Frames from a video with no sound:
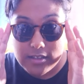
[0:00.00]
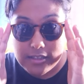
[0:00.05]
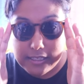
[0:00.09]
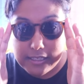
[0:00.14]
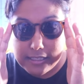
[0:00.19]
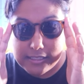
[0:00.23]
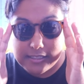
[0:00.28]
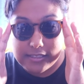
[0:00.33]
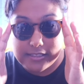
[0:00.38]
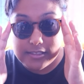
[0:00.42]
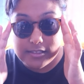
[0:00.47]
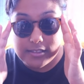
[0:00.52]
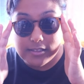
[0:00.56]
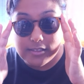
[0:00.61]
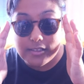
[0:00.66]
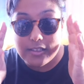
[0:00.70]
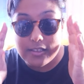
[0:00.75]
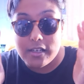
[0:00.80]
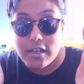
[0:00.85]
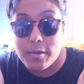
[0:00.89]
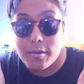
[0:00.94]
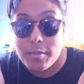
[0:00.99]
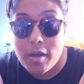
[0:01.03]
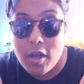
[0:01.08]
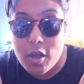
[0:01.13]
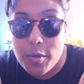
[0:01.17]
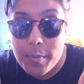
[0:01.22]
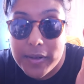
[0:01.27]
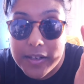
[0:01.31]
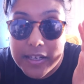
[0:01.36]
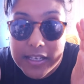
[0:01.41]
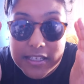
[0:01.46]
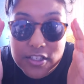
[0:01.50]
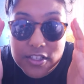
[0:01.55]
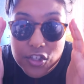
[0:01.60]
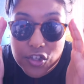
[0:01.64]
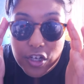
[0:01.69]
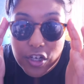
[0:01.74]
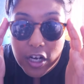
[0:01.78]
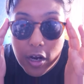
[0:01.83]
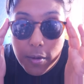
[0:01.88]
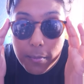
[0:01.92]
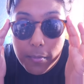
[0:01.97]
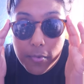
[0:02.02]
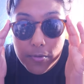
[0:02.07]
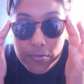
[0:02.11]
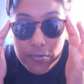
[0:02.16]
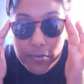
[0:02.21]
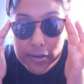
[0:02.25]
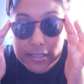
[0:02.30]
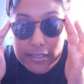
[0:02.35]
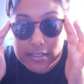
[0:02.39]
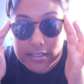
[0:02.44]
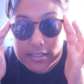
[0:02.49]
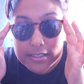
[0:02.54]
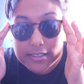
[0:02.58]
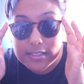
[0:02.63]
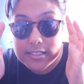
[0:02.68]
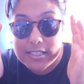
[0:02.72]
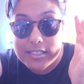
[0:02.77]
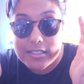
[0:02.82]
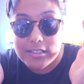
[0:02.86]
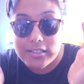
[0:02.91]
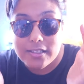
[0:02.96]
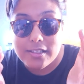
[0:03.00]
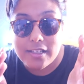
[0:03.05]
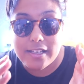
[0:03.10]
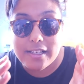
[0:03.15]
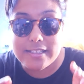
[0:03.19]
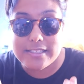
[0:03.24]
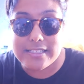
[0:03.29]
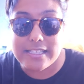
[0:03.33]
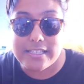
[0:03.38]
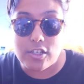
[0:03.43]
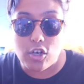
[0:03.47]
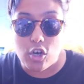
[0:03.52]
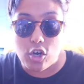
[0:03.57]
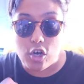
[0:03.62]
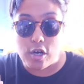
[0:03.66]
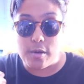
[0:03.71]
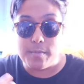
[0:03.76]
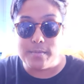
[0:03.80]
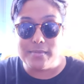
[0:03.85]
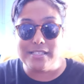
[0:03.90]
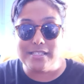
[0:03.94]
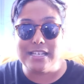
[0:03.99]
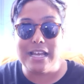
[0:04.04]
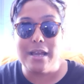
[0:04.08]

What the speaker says: These, I'm hoping it's straight on my face because, like I said, the arm's